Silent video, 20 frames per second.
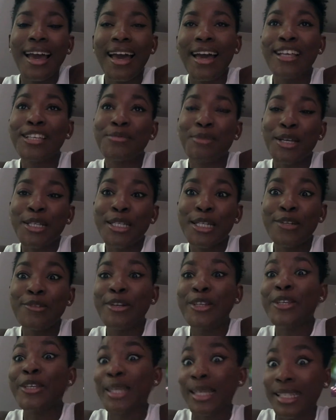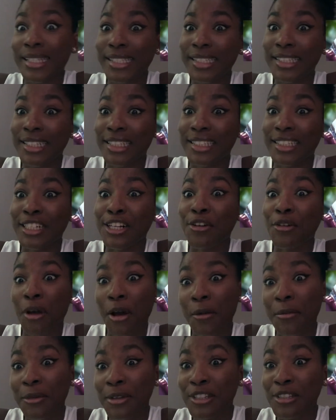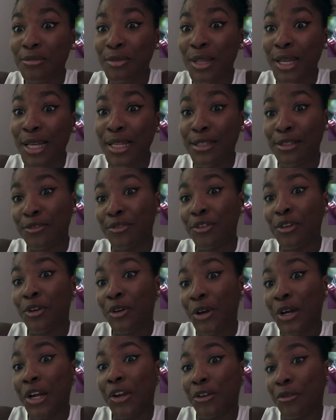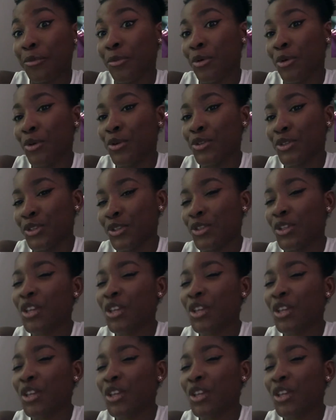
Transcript: especially when you eat it at the grandma's plates of a Hungarian person.